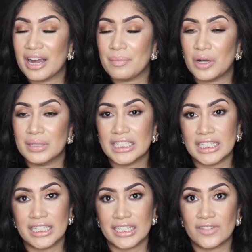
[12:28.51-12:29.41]
I'm always
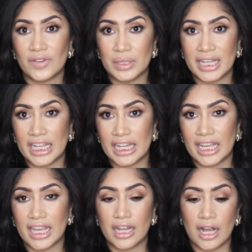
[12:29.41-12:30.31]
into
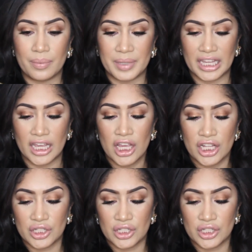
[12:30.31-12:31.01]
exfoliating and helping